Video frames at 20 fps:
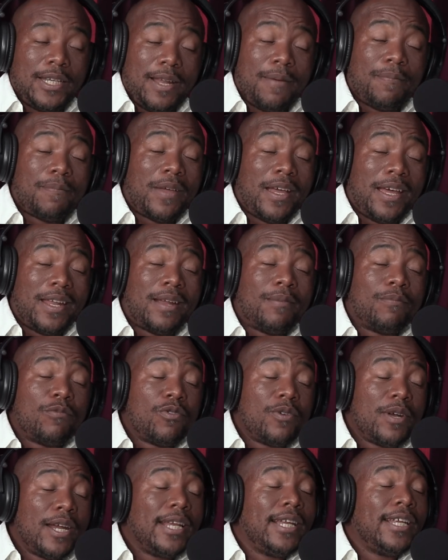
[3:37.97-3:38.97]
And I'm
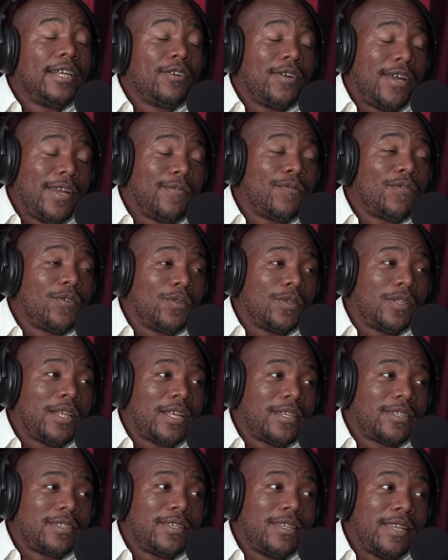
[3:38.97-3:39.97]
really grateful
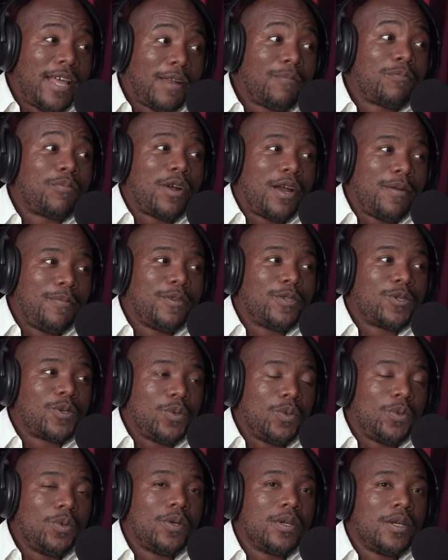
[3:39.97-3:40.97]
that primary
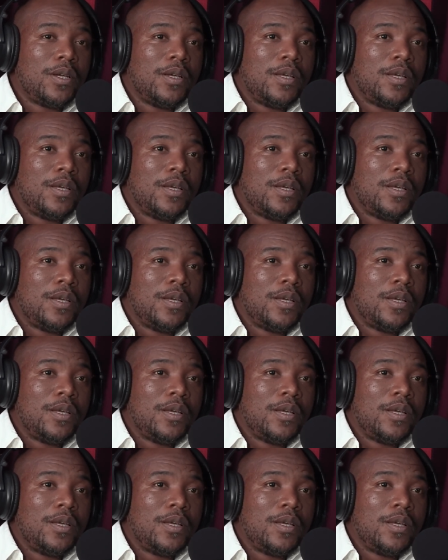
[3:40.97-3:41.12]
school